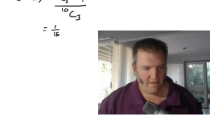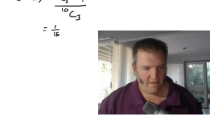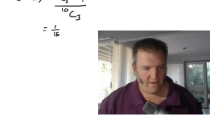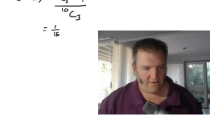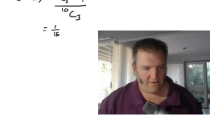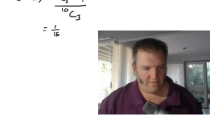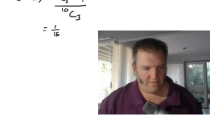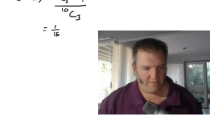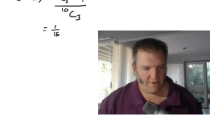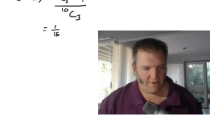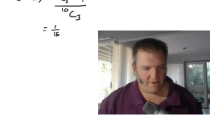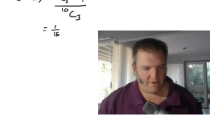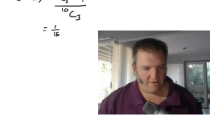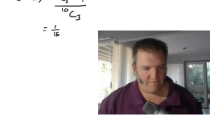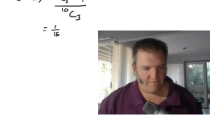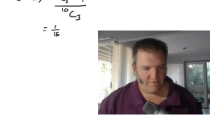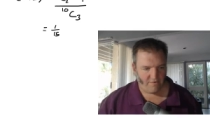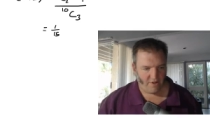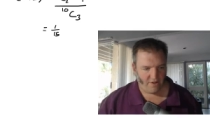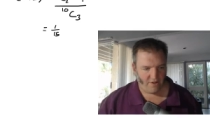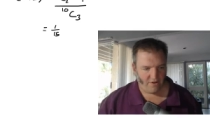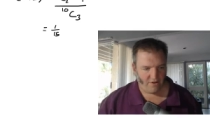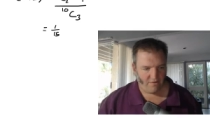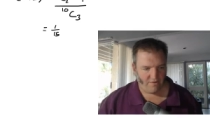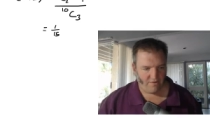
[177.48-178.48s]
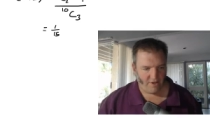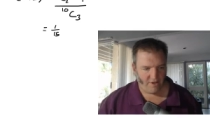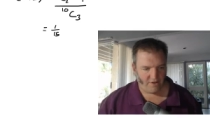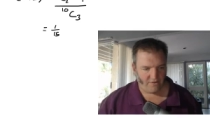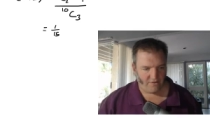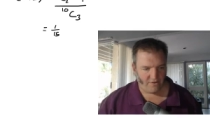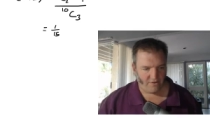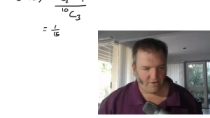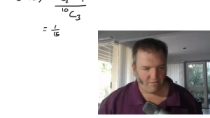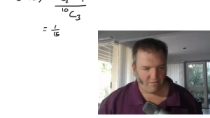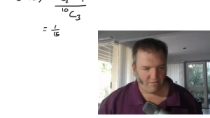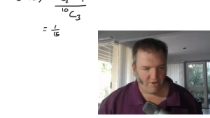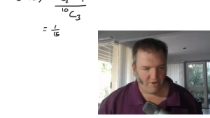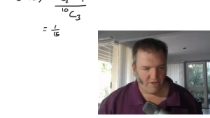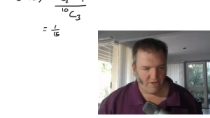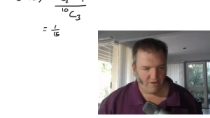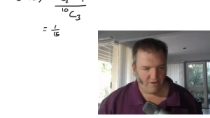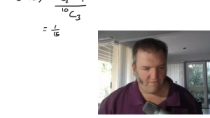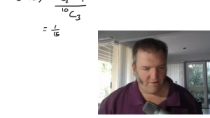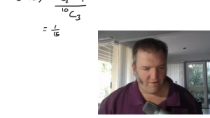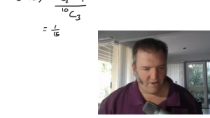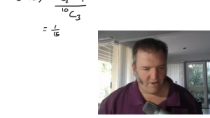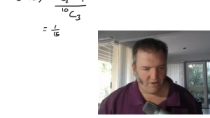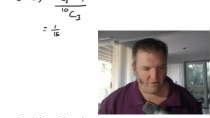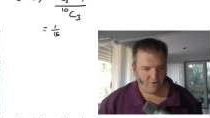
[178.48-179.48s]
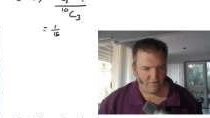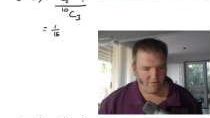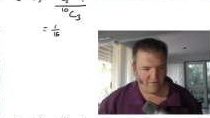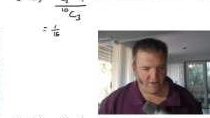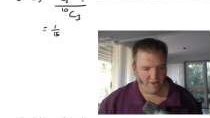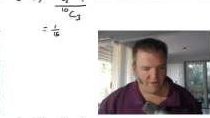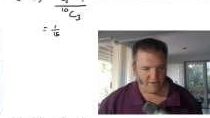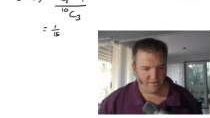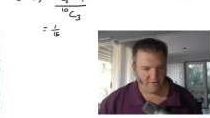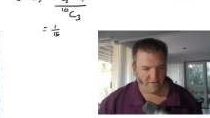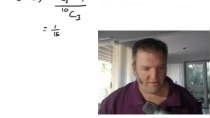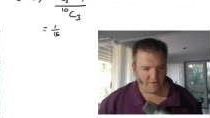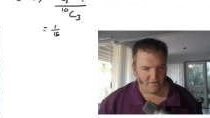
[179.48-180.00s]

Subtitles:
expected value of X, or the mean value of X,